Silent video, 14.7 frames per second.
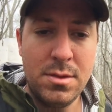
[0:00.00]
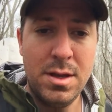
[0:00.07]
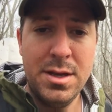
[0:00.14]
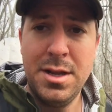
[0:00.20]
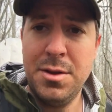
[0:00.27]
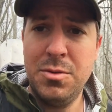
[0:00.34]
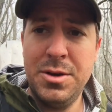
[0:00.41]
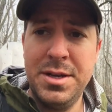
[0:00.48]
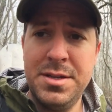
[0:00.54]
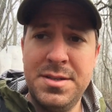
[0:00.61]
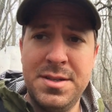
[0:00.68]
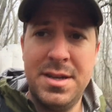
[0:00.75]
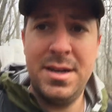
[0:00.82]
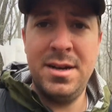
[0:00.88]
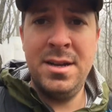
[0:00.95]
anyways,
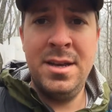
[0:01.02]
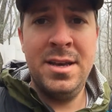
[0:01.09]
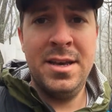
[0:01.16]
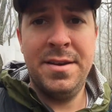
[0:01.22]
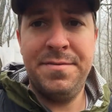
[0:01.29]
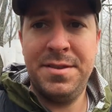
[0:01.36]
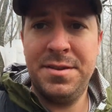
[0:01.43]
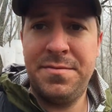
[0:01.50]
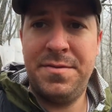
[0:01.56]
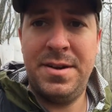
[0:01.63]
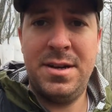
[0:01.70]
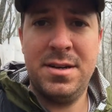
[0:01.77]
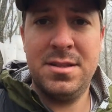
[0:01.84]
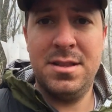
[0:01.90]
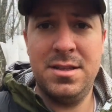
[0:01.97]
if this
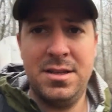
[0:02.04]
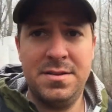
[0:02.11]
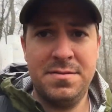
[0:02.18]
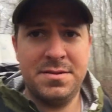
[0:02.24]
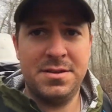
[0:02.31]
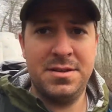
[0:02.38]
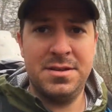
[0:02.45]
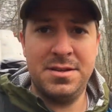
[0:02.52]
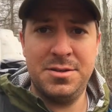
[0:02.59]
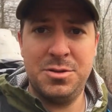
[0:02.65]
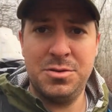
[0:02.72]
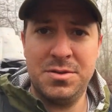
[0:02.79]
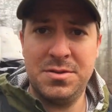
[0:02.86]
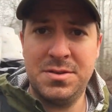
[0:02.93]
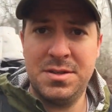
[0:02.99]
fog lifts, as you
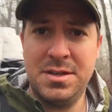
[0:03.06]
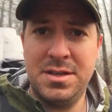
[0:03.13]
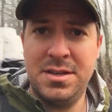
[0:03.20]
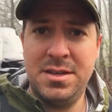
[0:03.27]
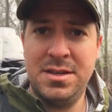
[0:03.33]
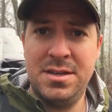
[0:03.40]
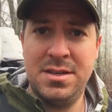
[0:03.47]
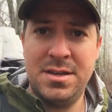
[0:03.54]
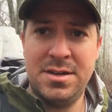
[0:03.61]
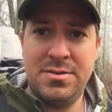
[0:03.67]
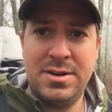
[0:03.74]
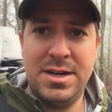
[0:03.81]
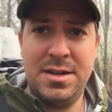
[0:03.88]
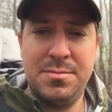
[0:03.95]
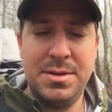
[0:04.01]
can see
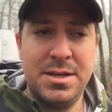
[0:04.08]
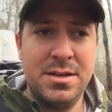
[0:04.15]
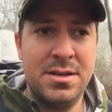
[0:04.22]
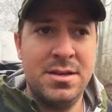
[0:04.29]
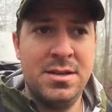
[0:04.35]
around me,